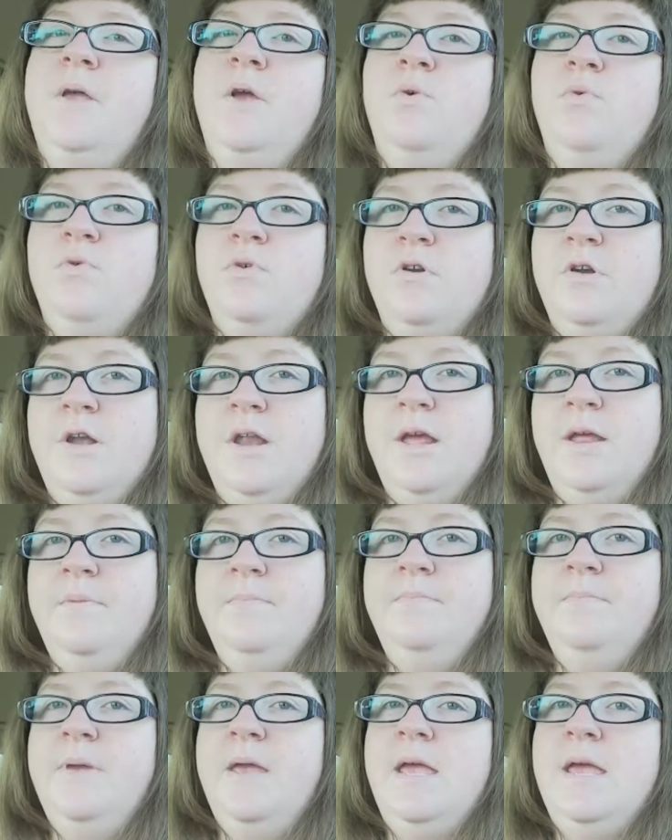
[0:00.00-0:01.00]
I ordered it,
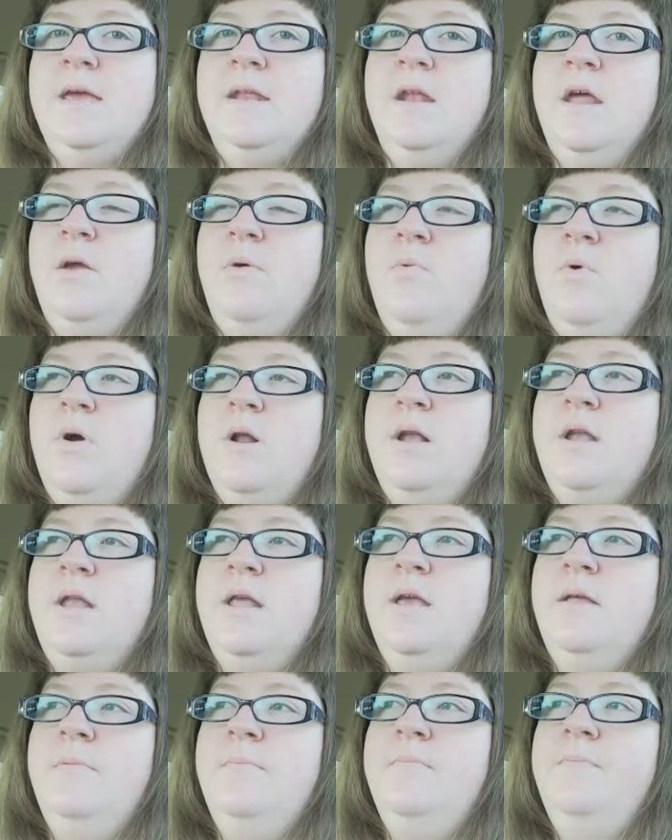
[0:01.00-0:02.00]
and I wanted
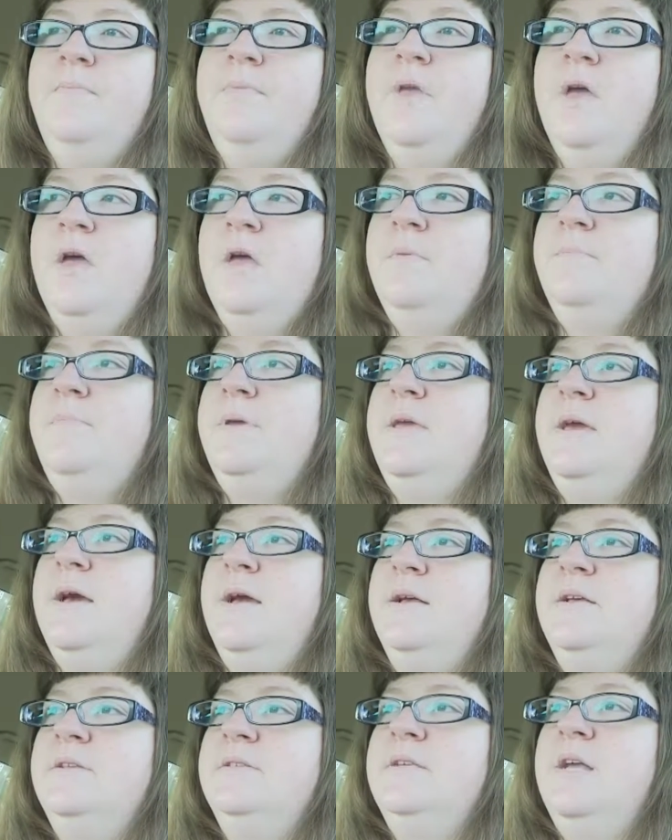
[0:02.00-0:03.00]
it
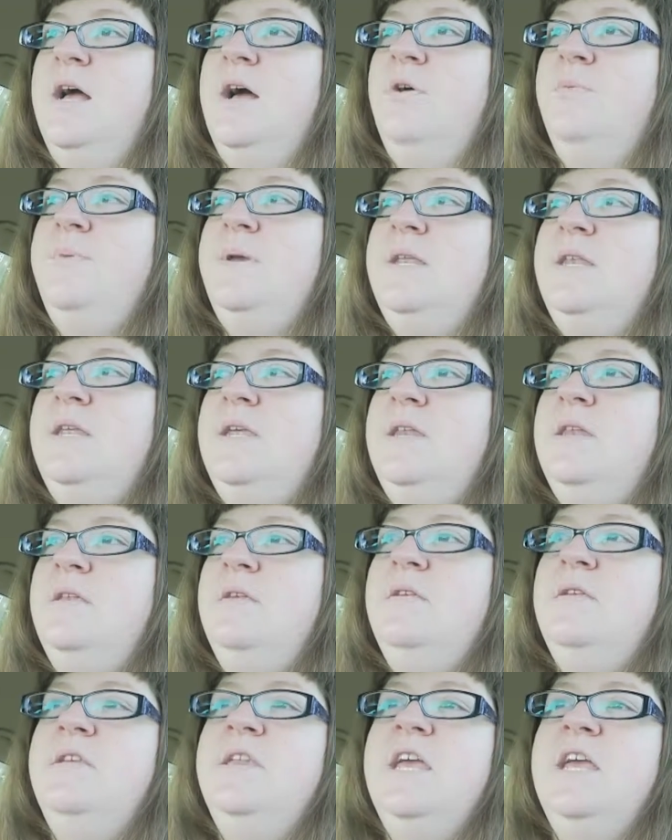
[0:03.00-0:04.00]
because I'll be
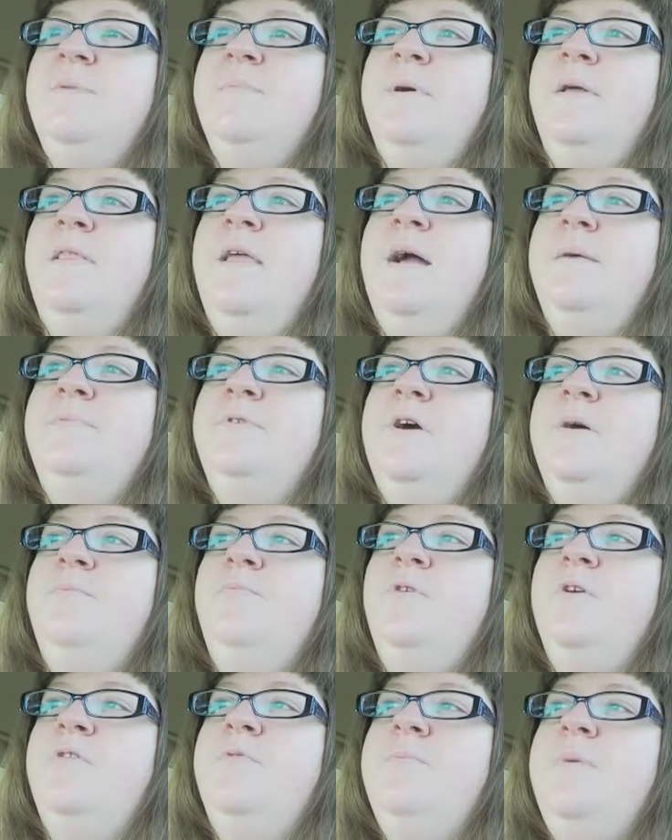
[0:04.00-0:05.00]
needing to take my laptop
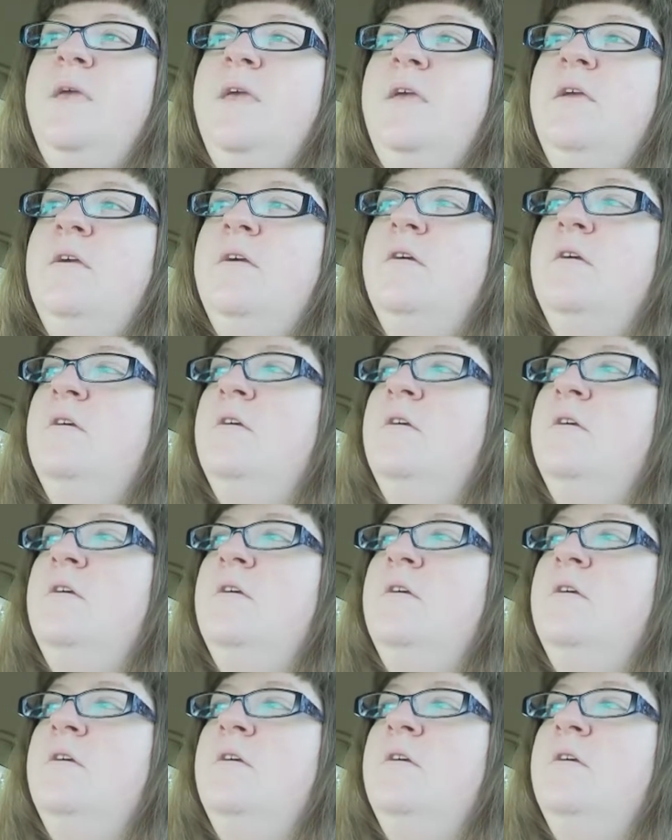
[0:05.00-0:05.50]
with me